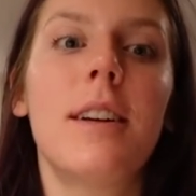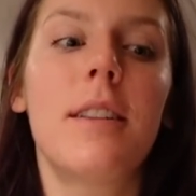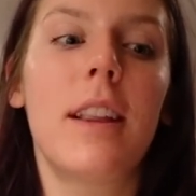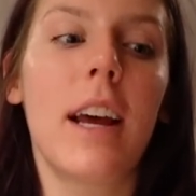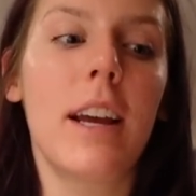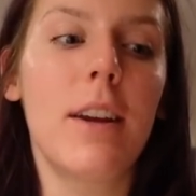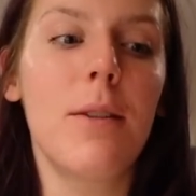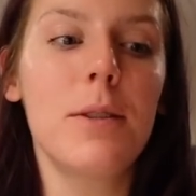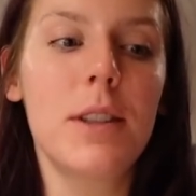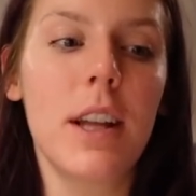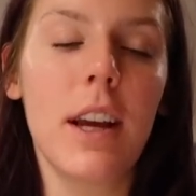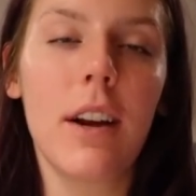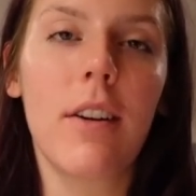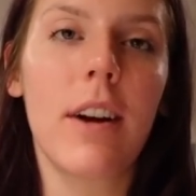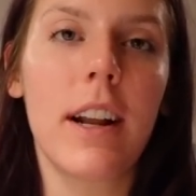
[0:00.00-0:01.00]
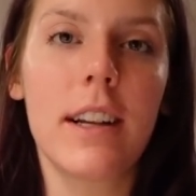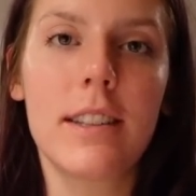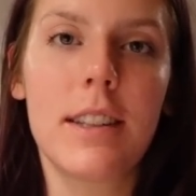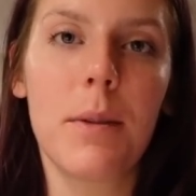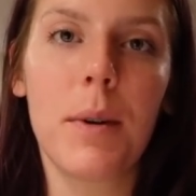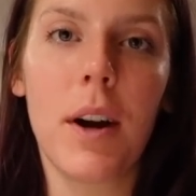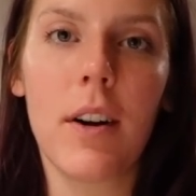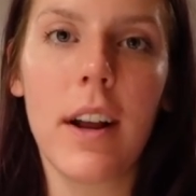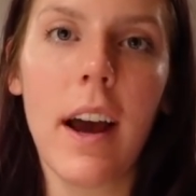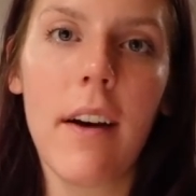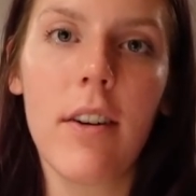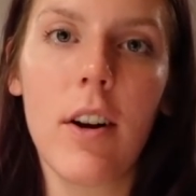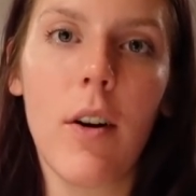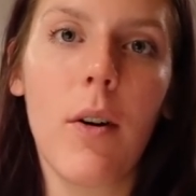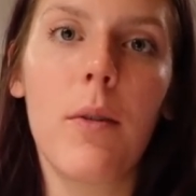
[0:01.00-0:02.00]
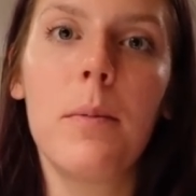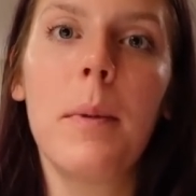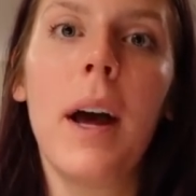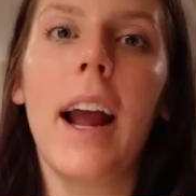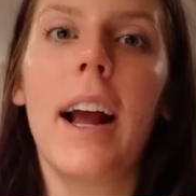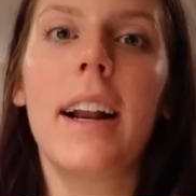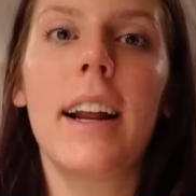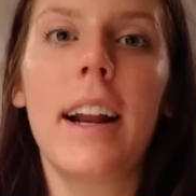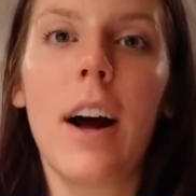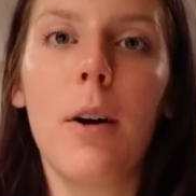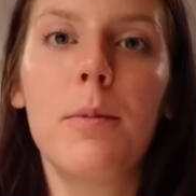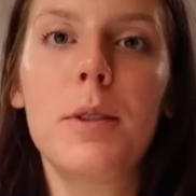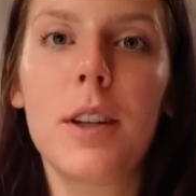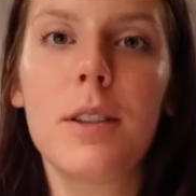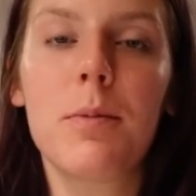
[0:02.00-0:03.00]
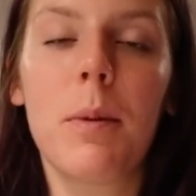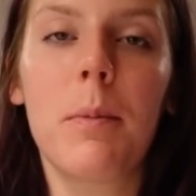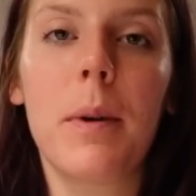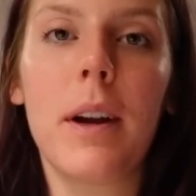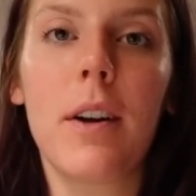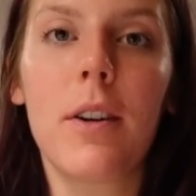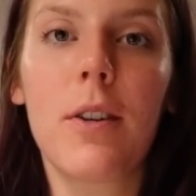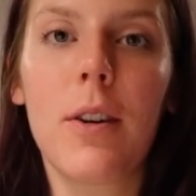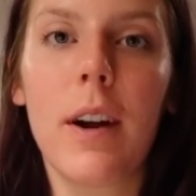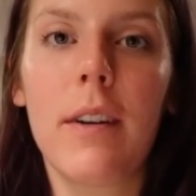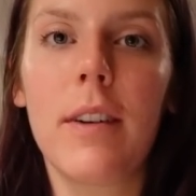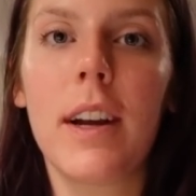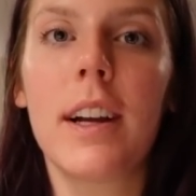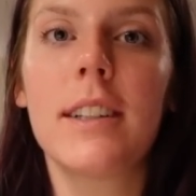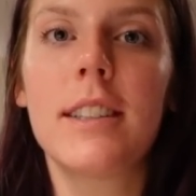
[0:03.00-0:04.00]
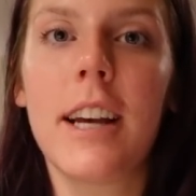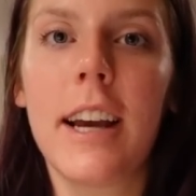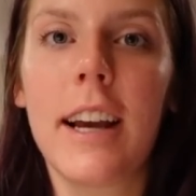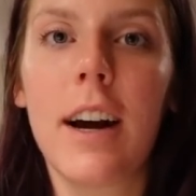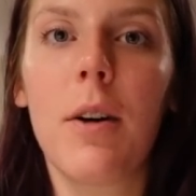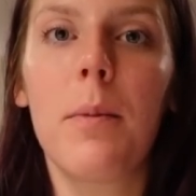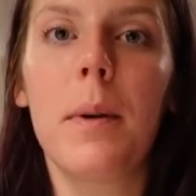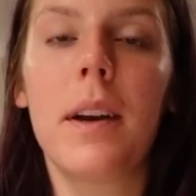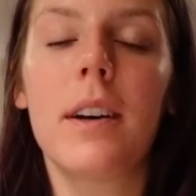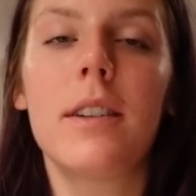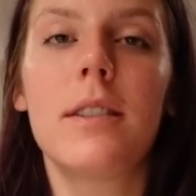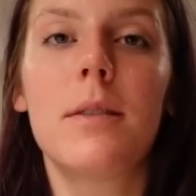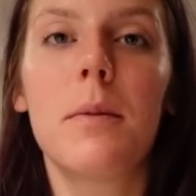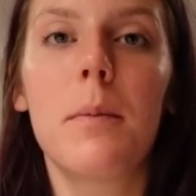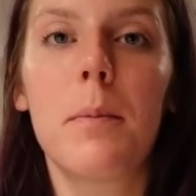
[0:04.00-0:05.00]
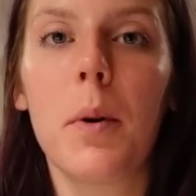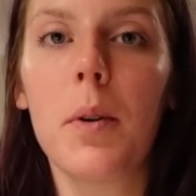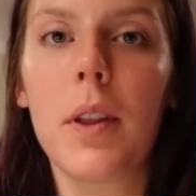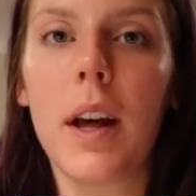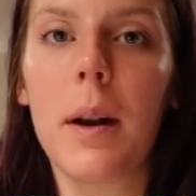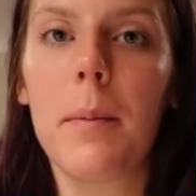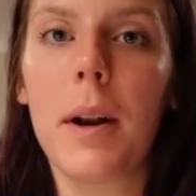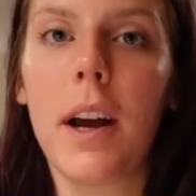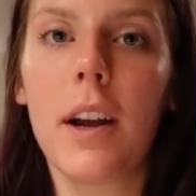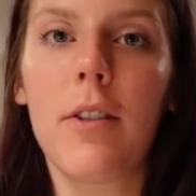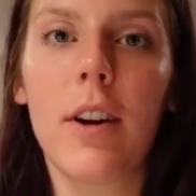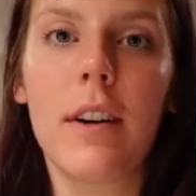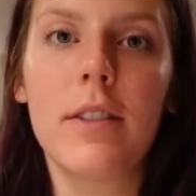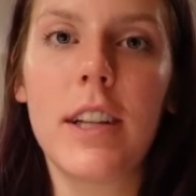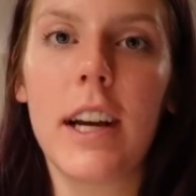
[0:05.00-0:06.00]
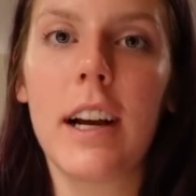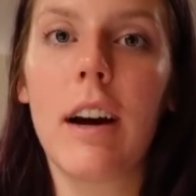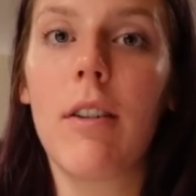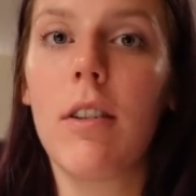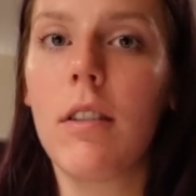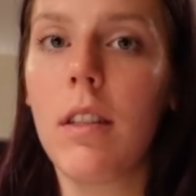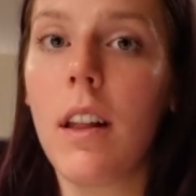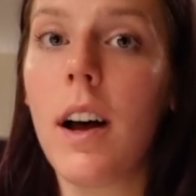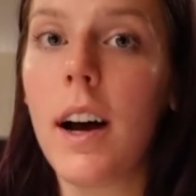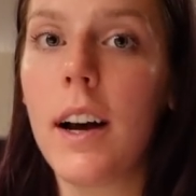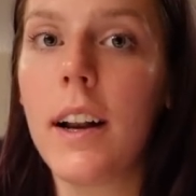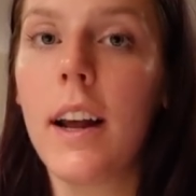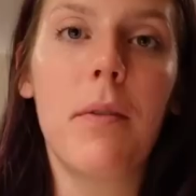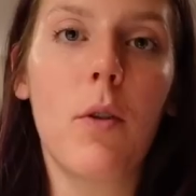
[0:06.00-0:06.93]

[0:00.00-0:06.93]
They use the ingredients that we already have at home and it helps us when we are craving takeout because both Adam and I crave takeout a lot.